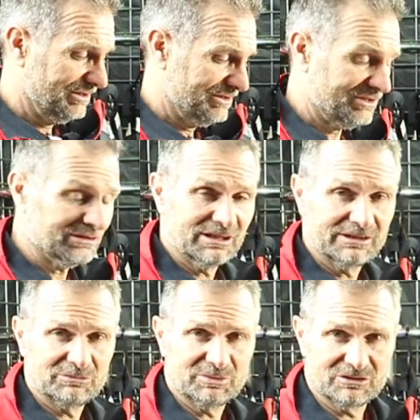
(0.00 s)

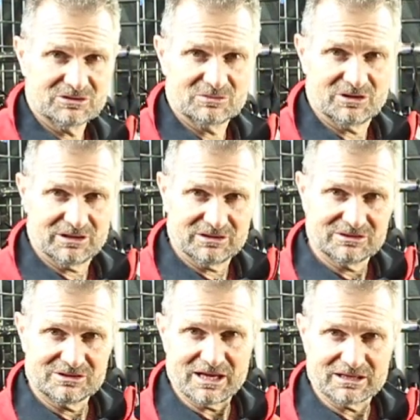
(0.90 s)
single-handed boats where the
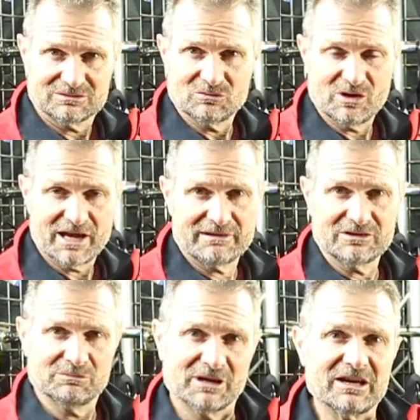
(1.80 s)
deck wear
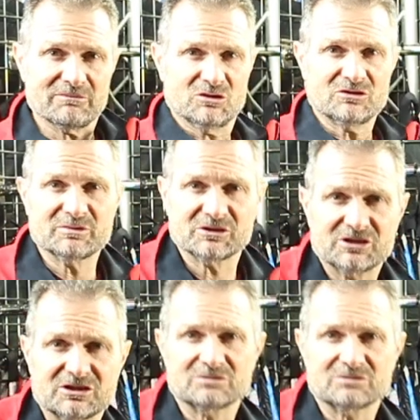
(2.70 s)
and the amount of movement you need